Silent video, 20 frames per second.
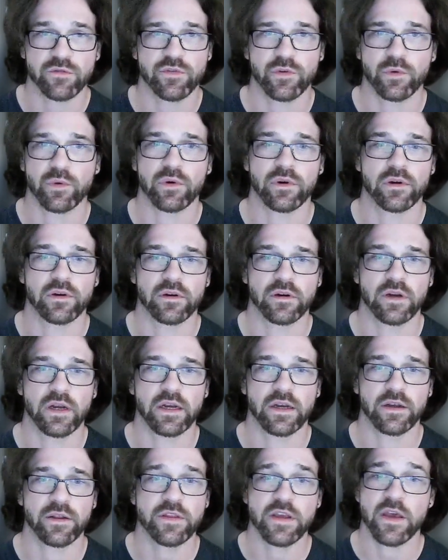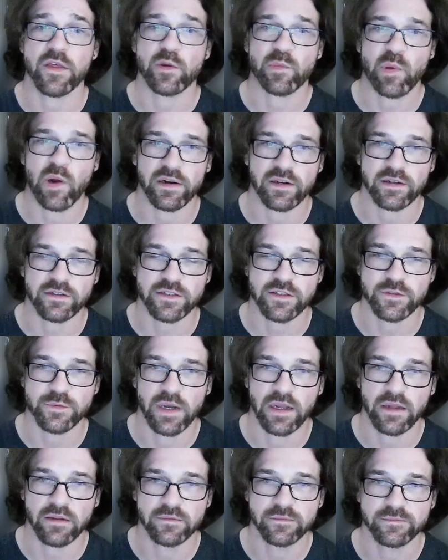for the other products as
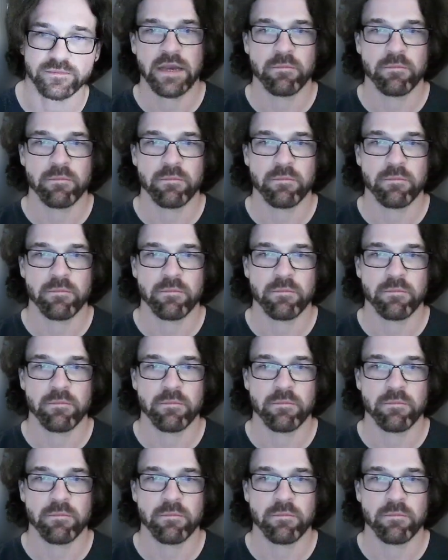well.